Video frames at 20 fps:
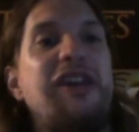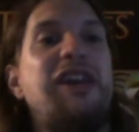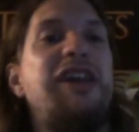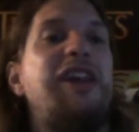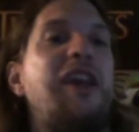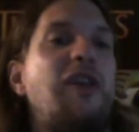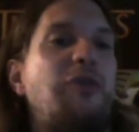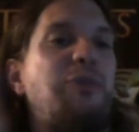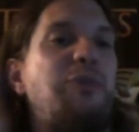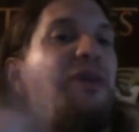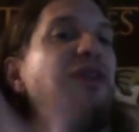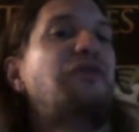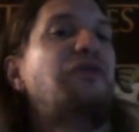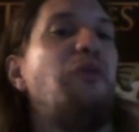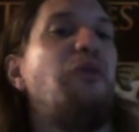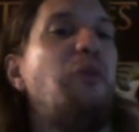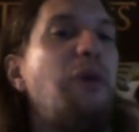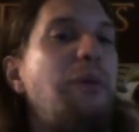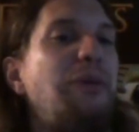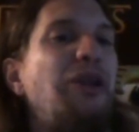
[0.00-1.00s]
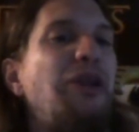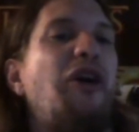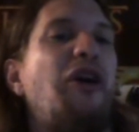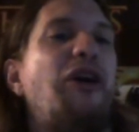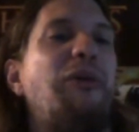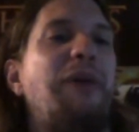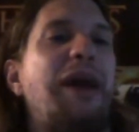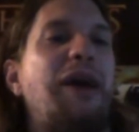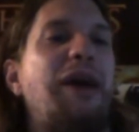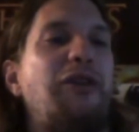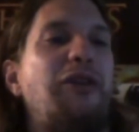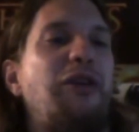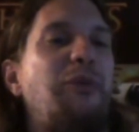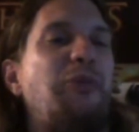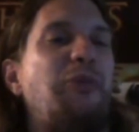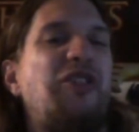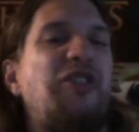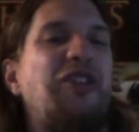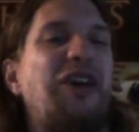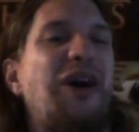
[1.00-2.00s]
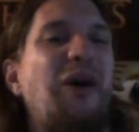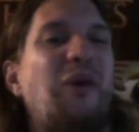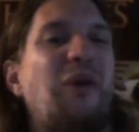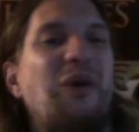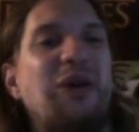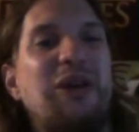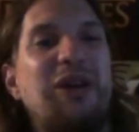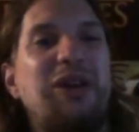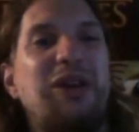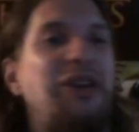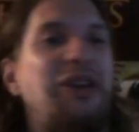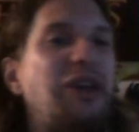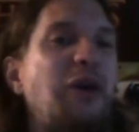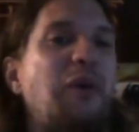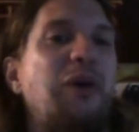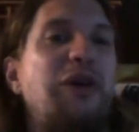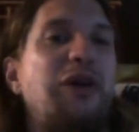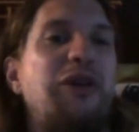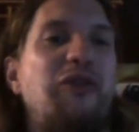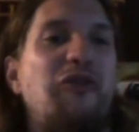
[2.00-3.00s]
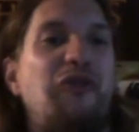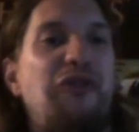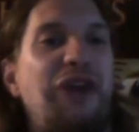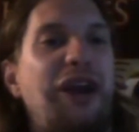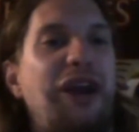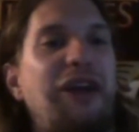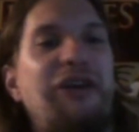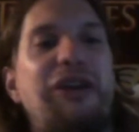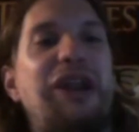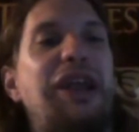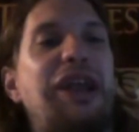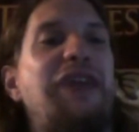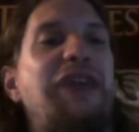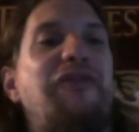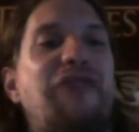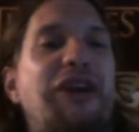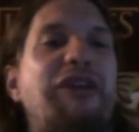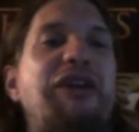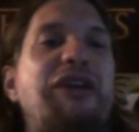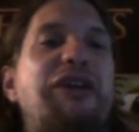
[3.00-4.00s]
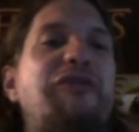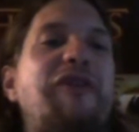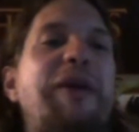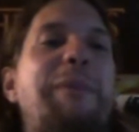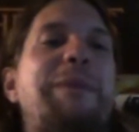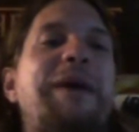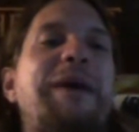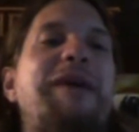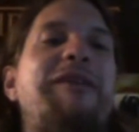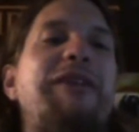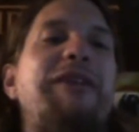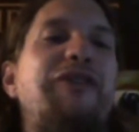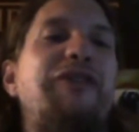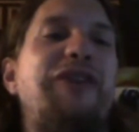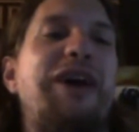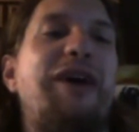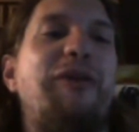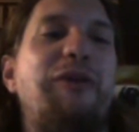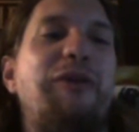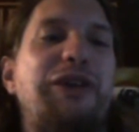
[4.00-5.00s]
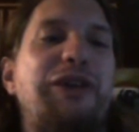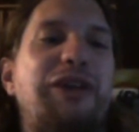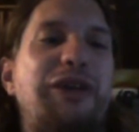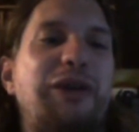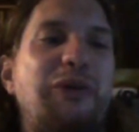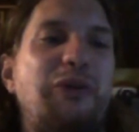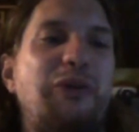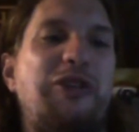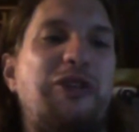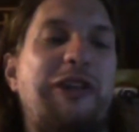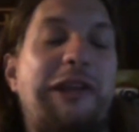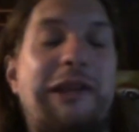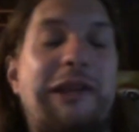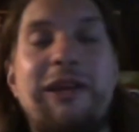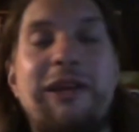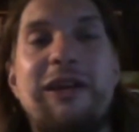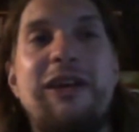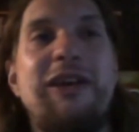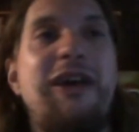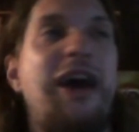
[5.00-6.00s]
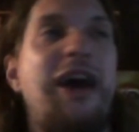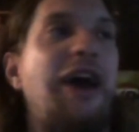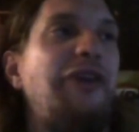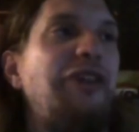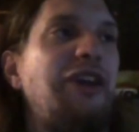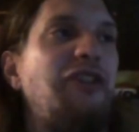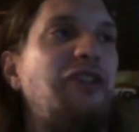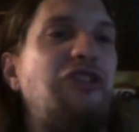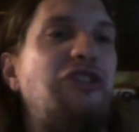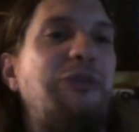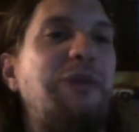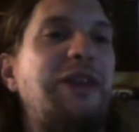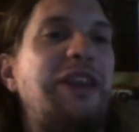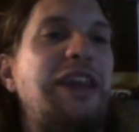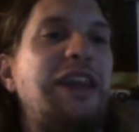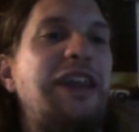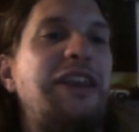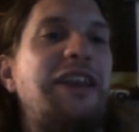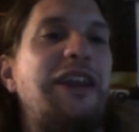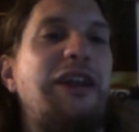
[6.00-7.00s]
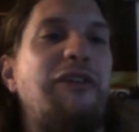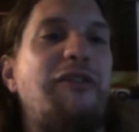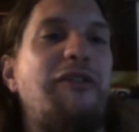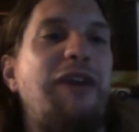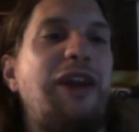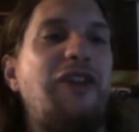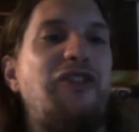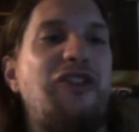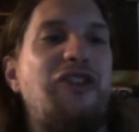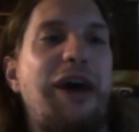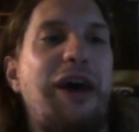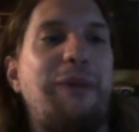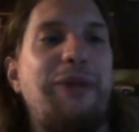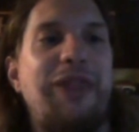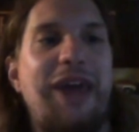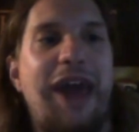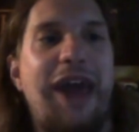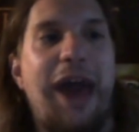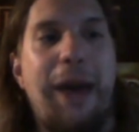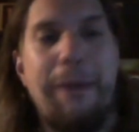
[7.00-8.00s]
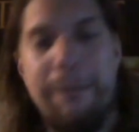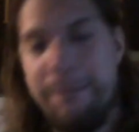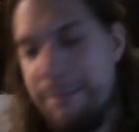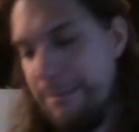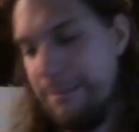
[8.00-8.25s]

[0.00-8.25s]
He has beautiful women all around him, so you know very very great parody of Howard Hughes, and I think Jimmy Dean did a great job of that.